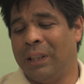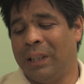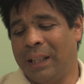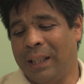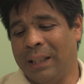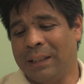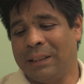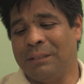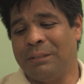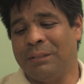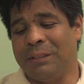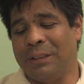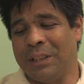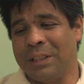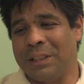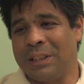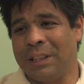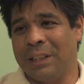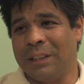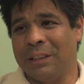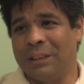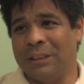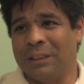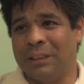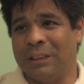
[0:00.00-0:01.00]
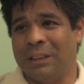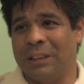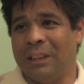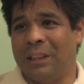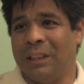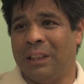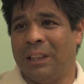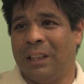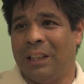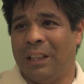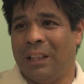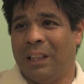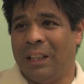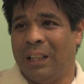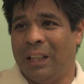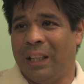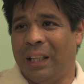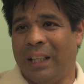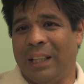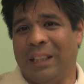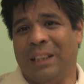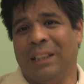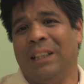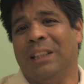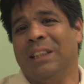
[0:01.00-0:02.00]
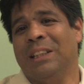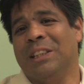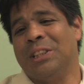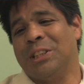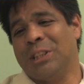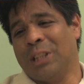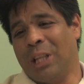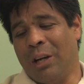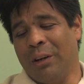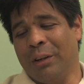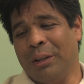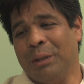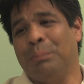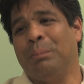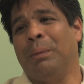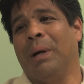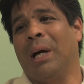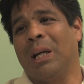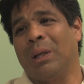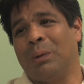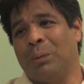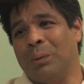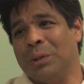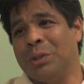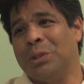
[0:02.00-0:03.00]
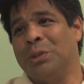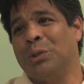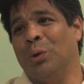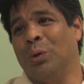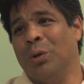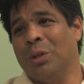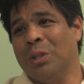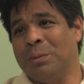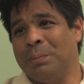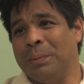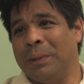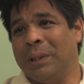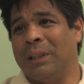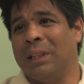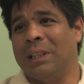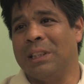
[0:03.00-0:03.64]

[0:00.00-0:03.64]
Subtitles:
at the very tail, and then sawing backwards towards me.